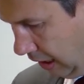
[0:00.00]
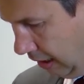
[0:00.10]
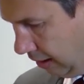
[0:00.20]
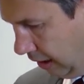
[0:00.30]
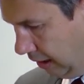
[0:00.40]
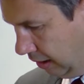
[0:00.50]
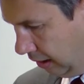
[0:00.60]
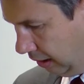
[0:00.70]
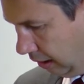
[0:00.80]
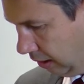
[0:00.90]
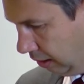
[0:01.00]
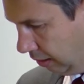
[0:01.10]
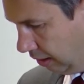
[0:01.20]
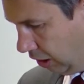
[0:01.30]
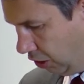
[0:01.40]
is the
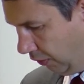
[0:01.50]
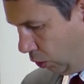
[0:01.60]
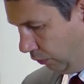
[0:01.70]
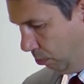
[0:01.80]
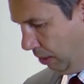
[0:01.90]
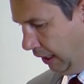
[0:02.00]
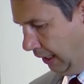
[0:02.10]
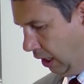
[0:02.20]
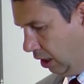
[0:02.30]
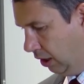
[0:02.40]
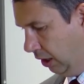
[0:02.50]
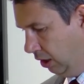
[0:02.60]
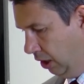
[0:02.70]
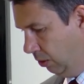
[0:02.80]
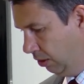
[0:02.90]
decision of the Court of Appeal in
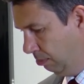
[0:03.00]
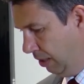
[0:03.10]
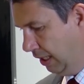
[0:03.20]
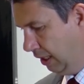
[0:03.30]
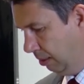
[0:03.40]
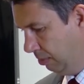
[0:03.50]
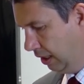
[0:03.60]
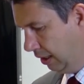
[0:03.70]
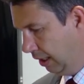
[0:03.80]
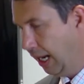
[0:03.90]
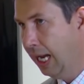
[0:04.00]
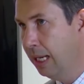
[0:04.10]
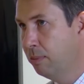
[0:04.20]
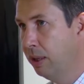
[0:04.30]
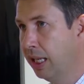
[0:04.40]
Guardian News and Media Limited and
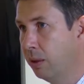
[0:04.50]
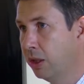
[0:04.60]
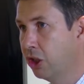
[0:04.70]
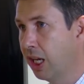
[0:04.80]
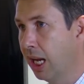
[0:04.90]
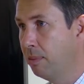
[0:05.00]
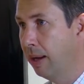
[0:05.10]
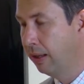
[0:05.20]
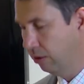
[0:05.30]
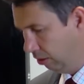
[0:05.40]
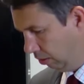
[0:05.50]
AB, which came out